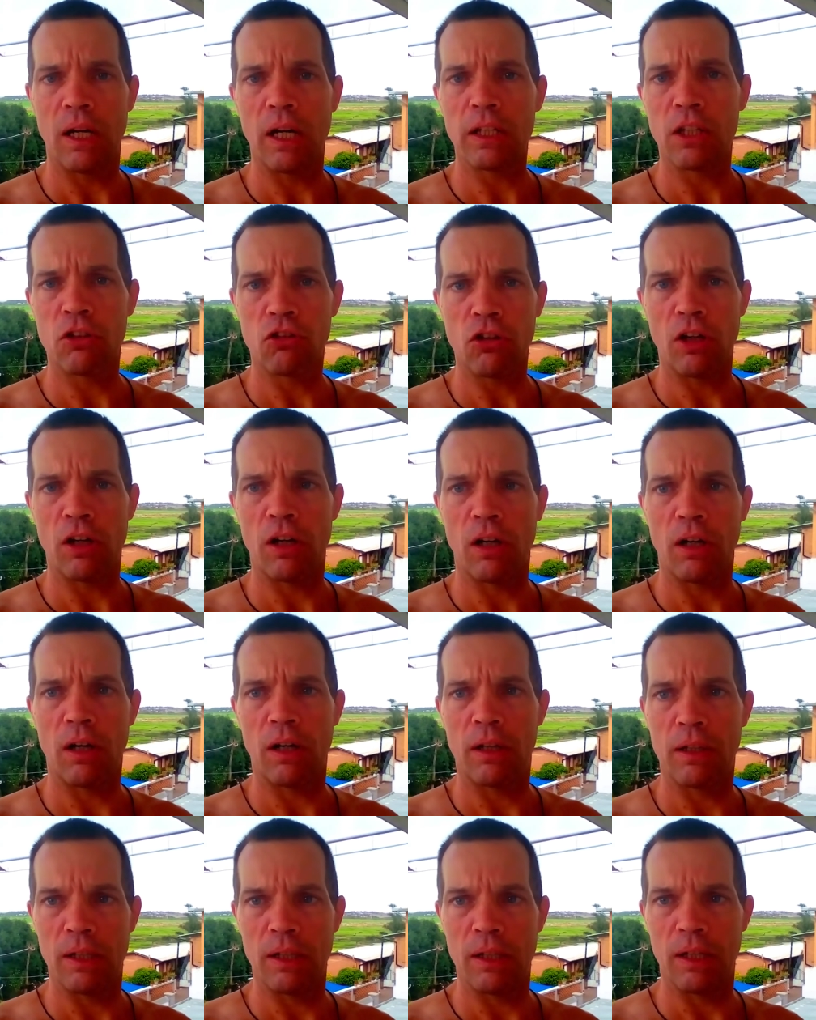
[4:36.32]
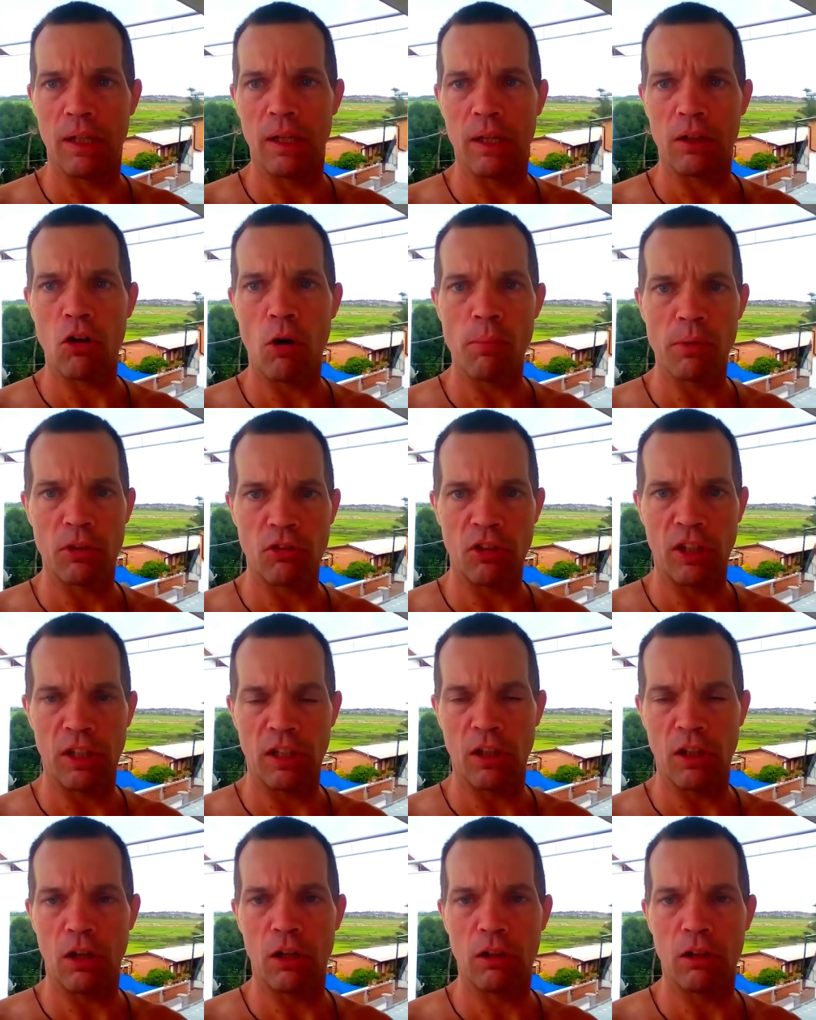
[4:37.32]
Others are
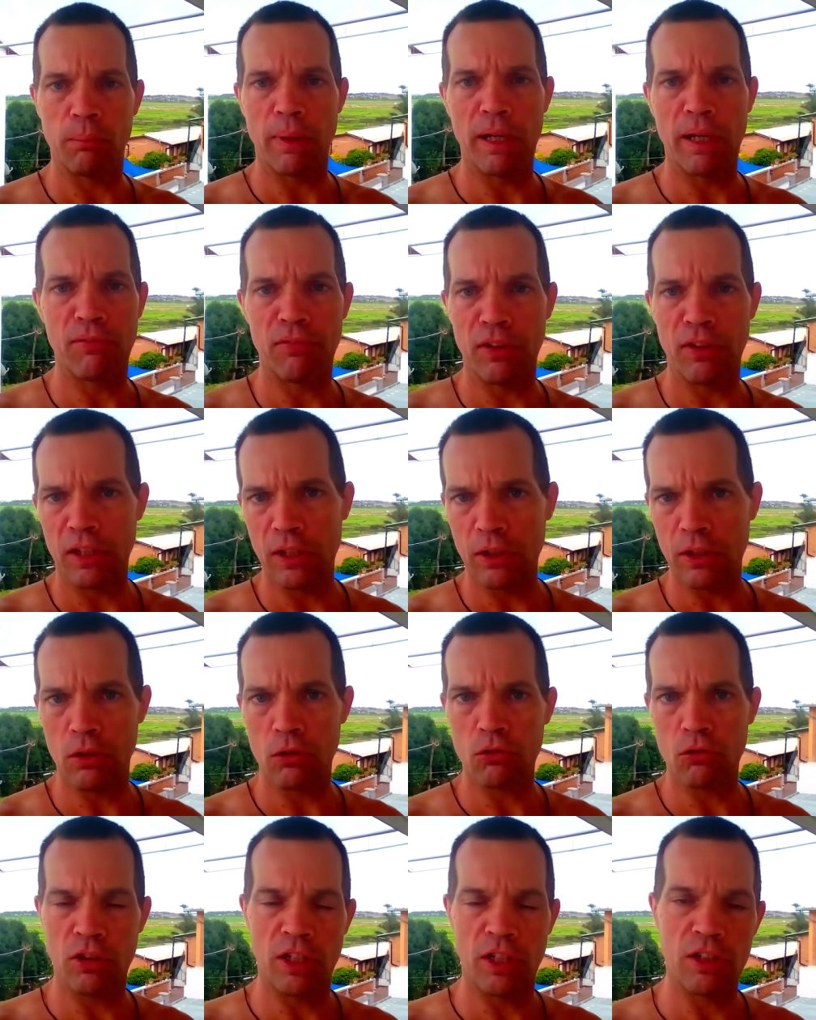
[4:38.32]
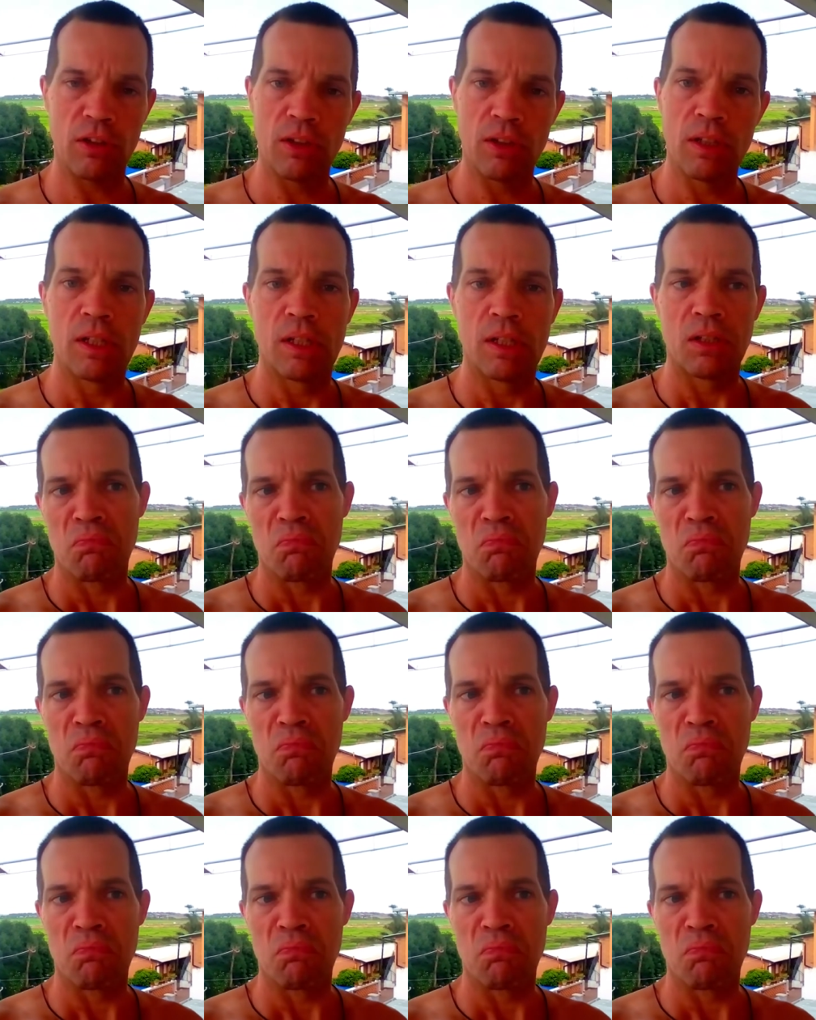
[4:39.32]
commenting on my videos and